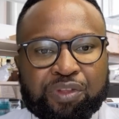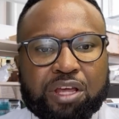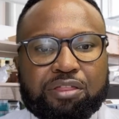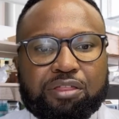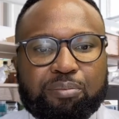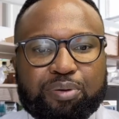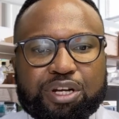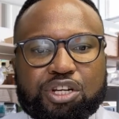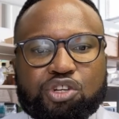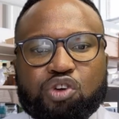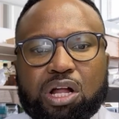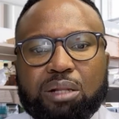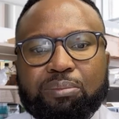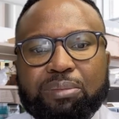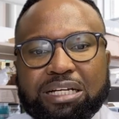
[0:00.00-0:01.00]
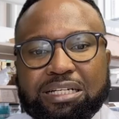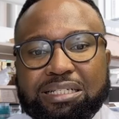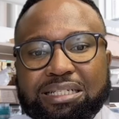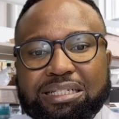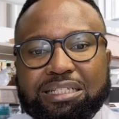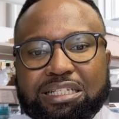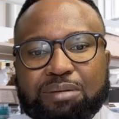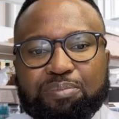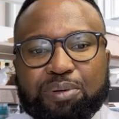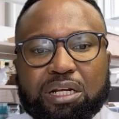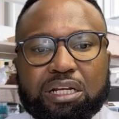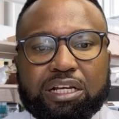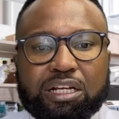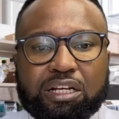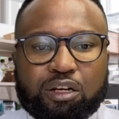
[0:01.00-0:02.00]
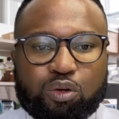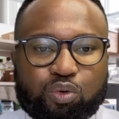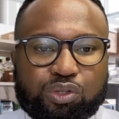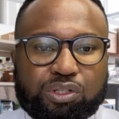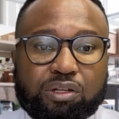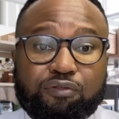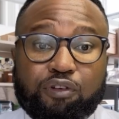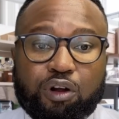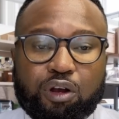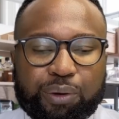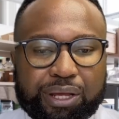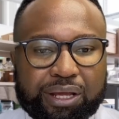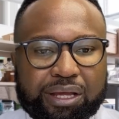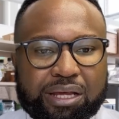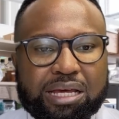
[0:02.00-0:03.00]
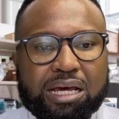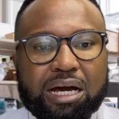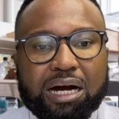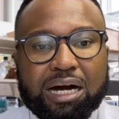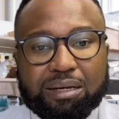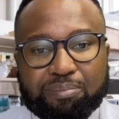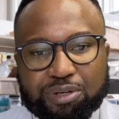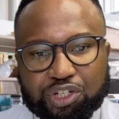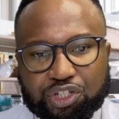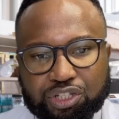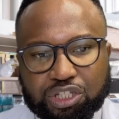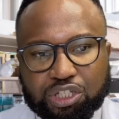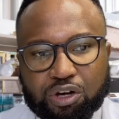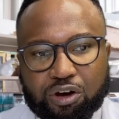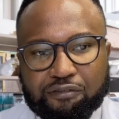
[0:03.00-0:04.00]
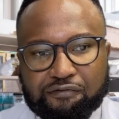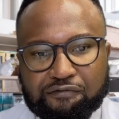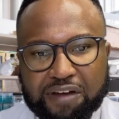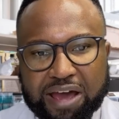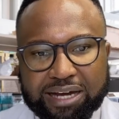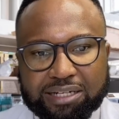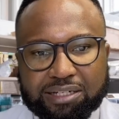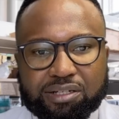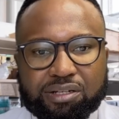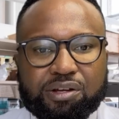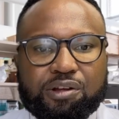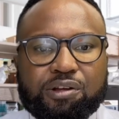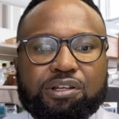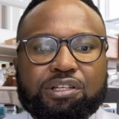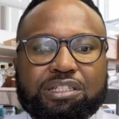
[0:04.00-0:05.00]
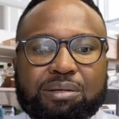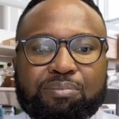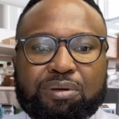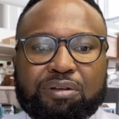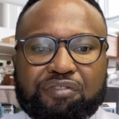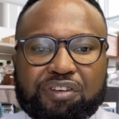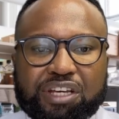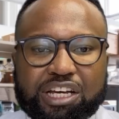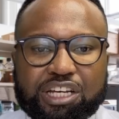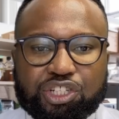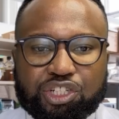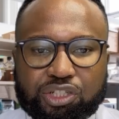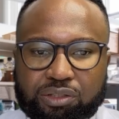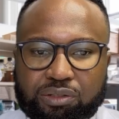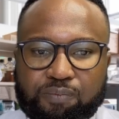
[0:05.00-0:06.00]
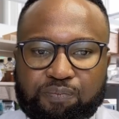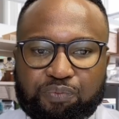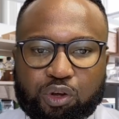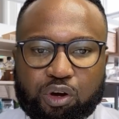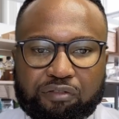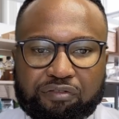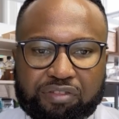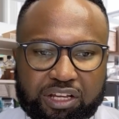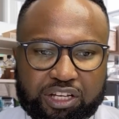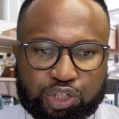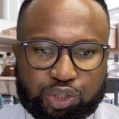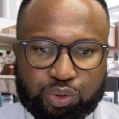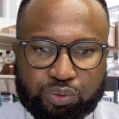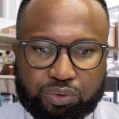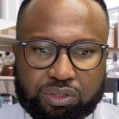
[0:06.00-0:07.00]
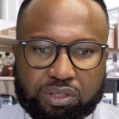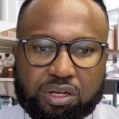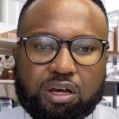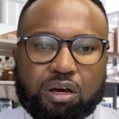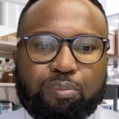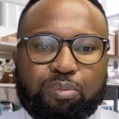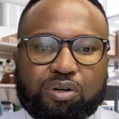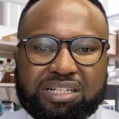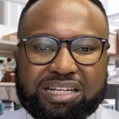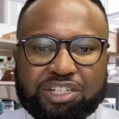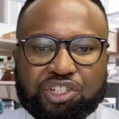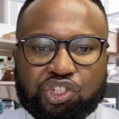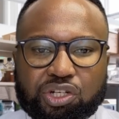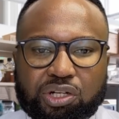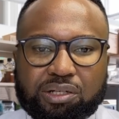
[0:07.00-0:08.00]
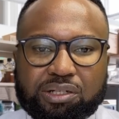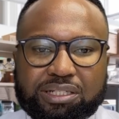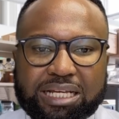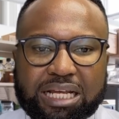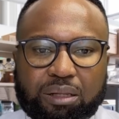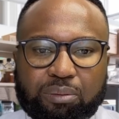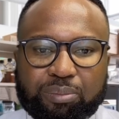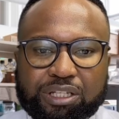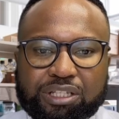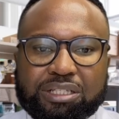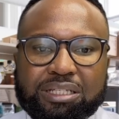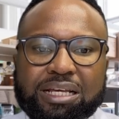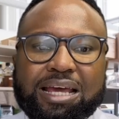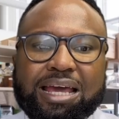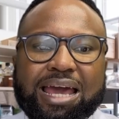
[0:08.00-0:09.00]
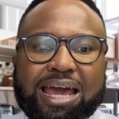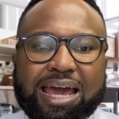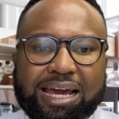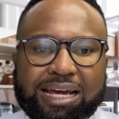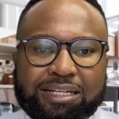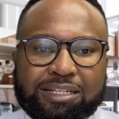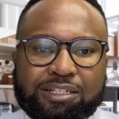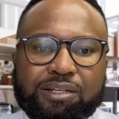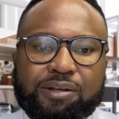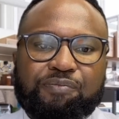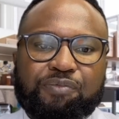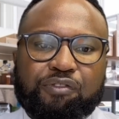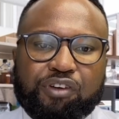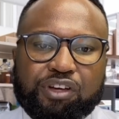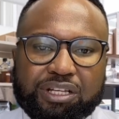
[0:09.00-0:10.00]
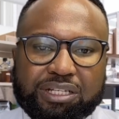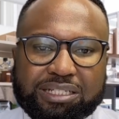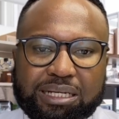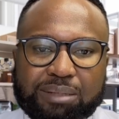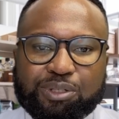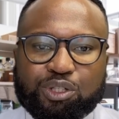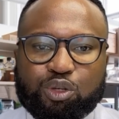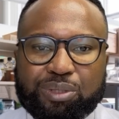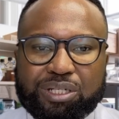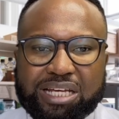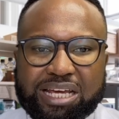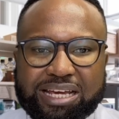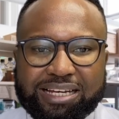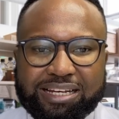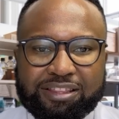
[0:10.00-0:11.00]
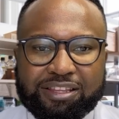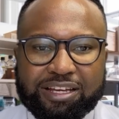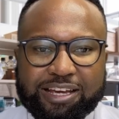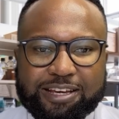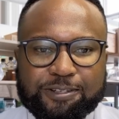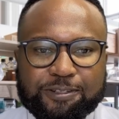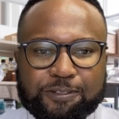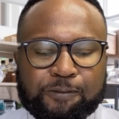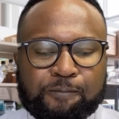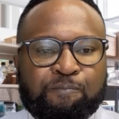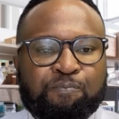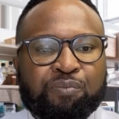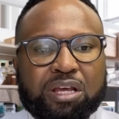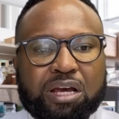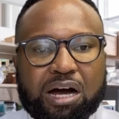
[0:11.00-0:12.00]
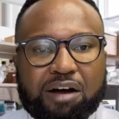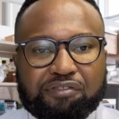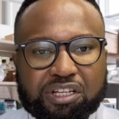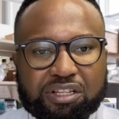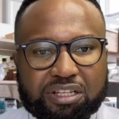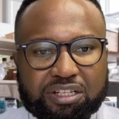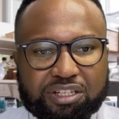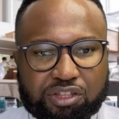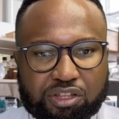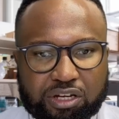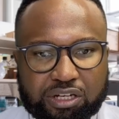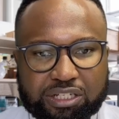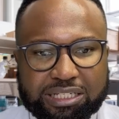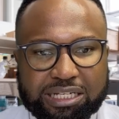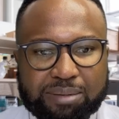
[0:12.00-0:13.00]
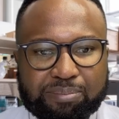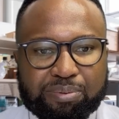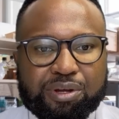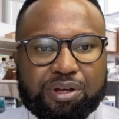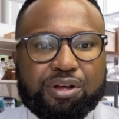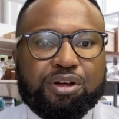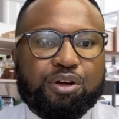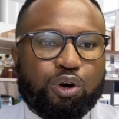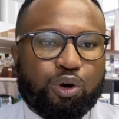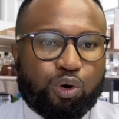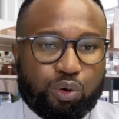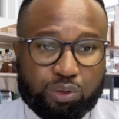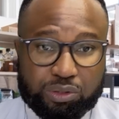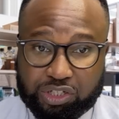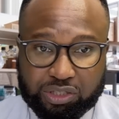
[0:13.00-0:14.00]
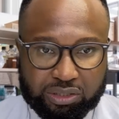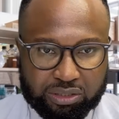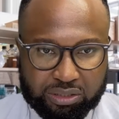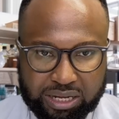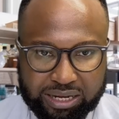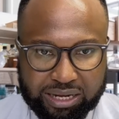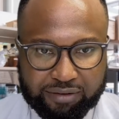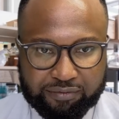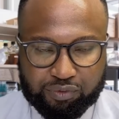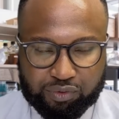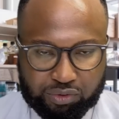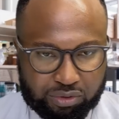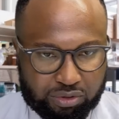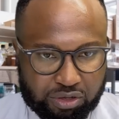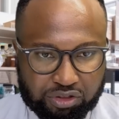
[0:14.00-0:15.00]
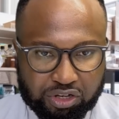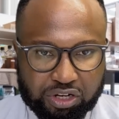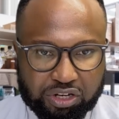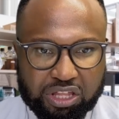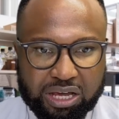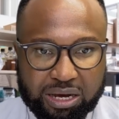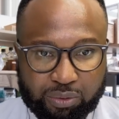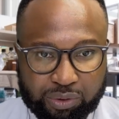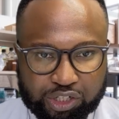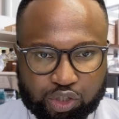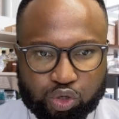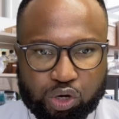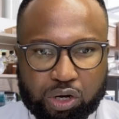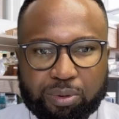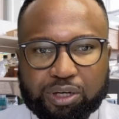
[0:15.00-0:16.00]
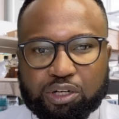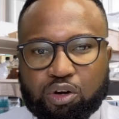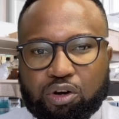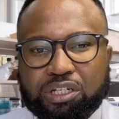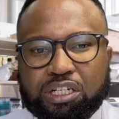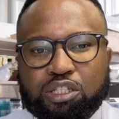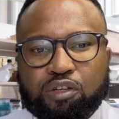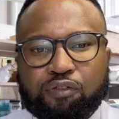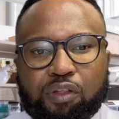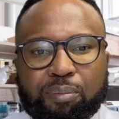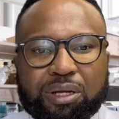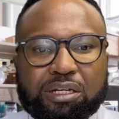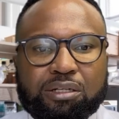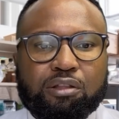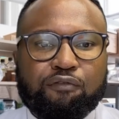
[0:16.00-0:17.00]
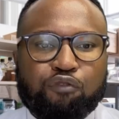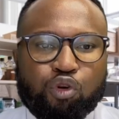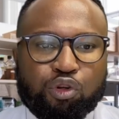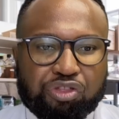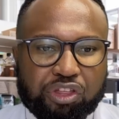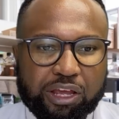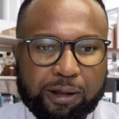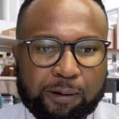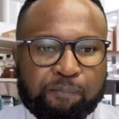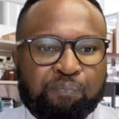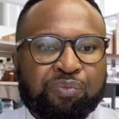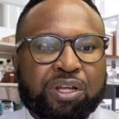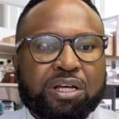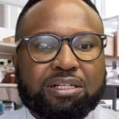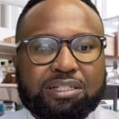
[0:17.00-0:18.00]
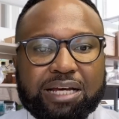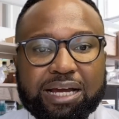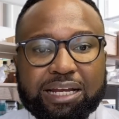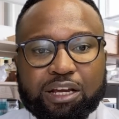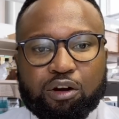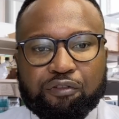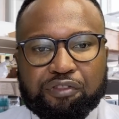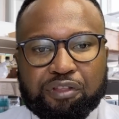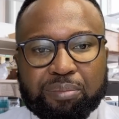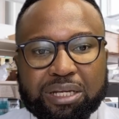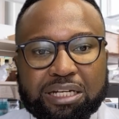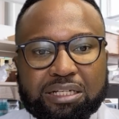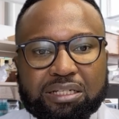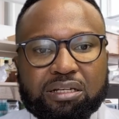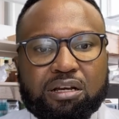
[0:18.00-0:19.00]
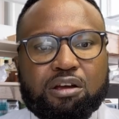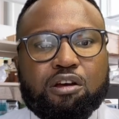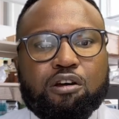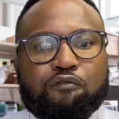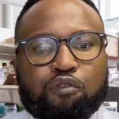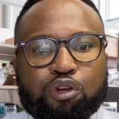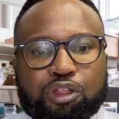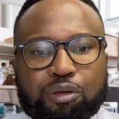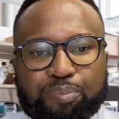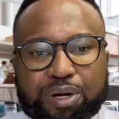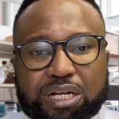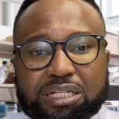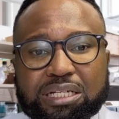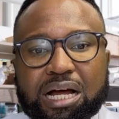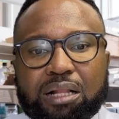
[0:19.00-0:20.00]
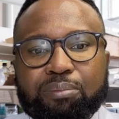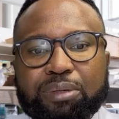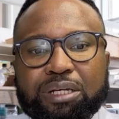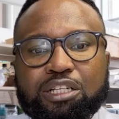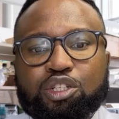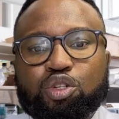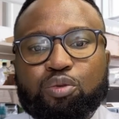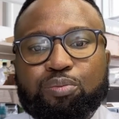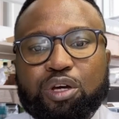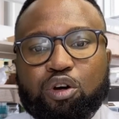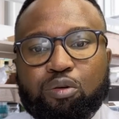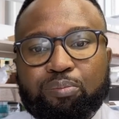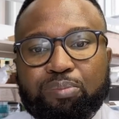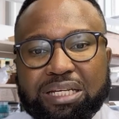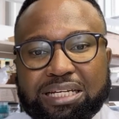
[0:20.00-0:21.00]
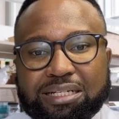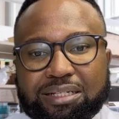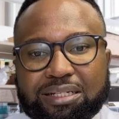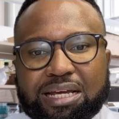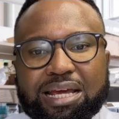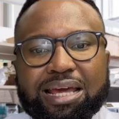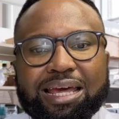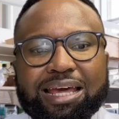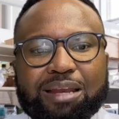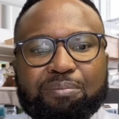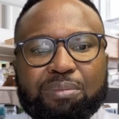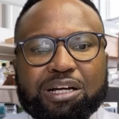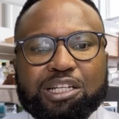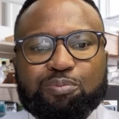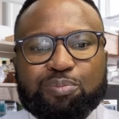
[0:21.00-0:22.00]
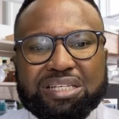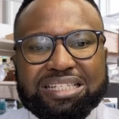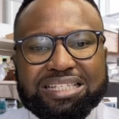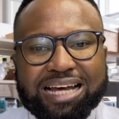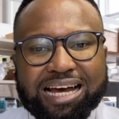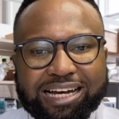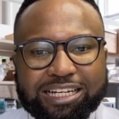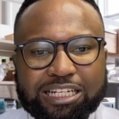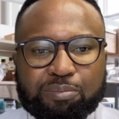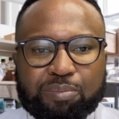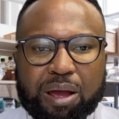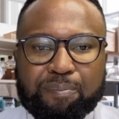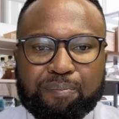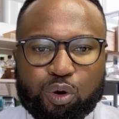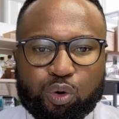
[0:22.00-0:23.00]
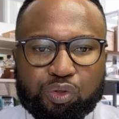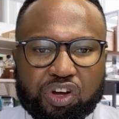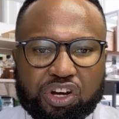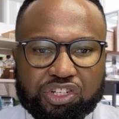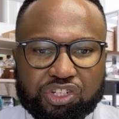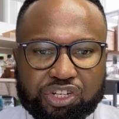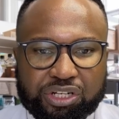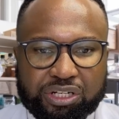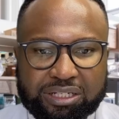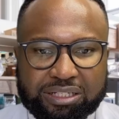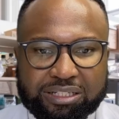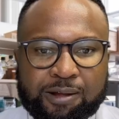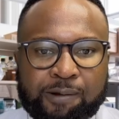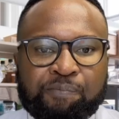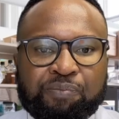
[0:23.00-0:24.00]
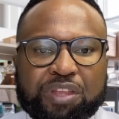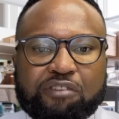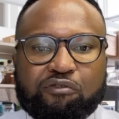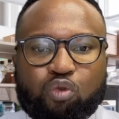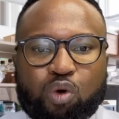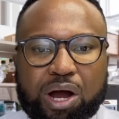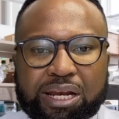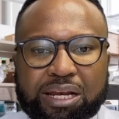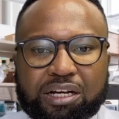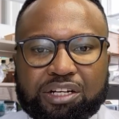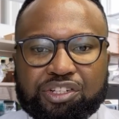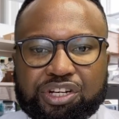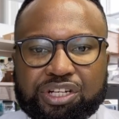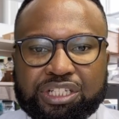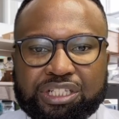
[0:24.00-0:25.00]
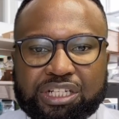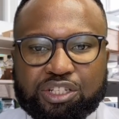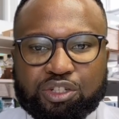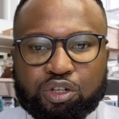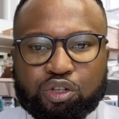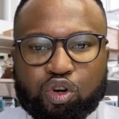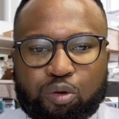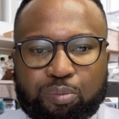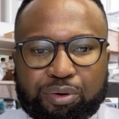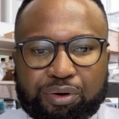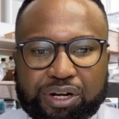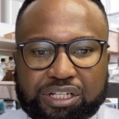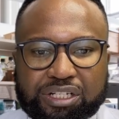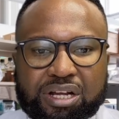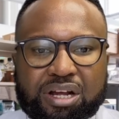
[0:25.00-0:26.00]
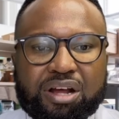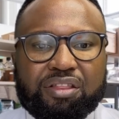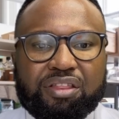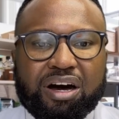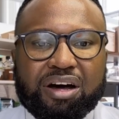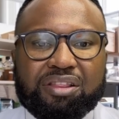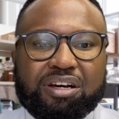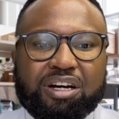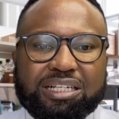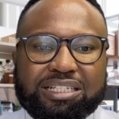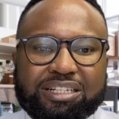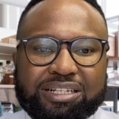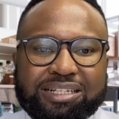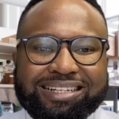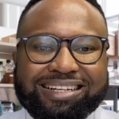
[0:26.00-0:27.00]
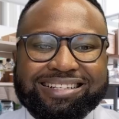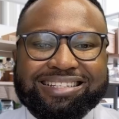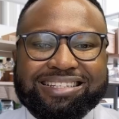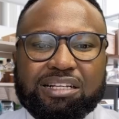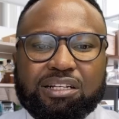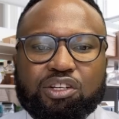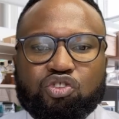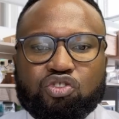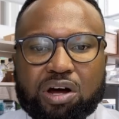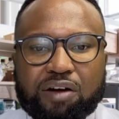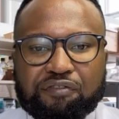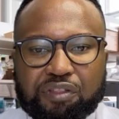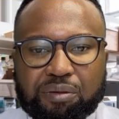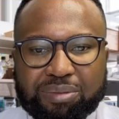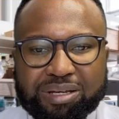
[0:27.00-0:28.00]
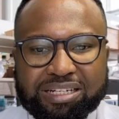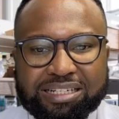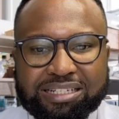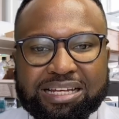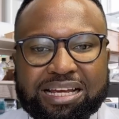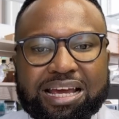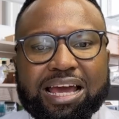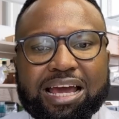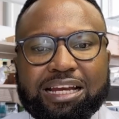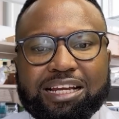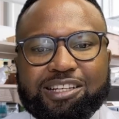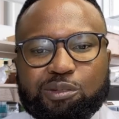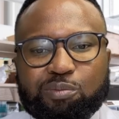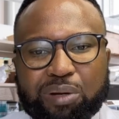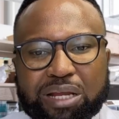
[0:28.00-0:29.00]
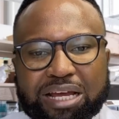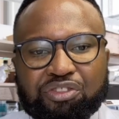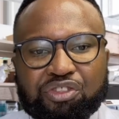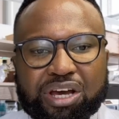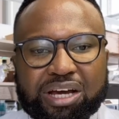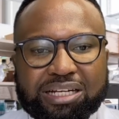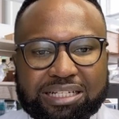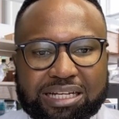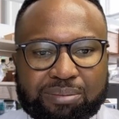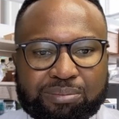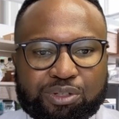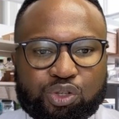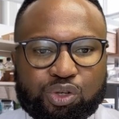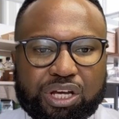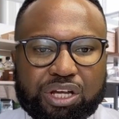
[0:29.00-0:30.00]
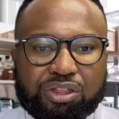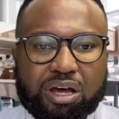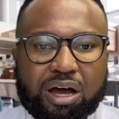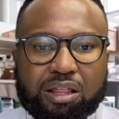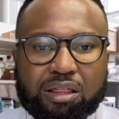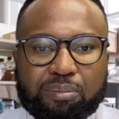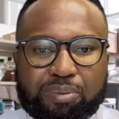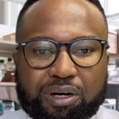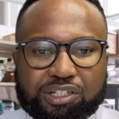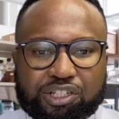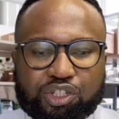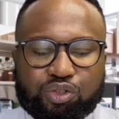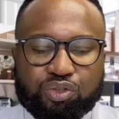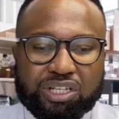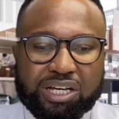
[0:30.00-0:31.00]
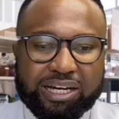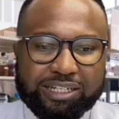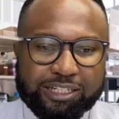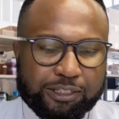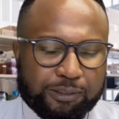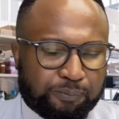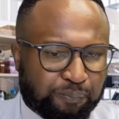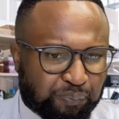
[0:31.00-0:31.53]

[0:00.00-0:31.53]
The pretrial minute typically includes the following: admissions of fact, simplification of the issues, potential settlements, and further steps to be taken in the case. After this third step, or just like the third thing I want to talk about, the contents of the minute. The fourth thing, signing of the minute. For the pretrial minute to be complete, it must be signed by both attorneys. If one attorney does not cooperate, the other attorney can still draft the minute and explain their attempts to get the other party to sign it.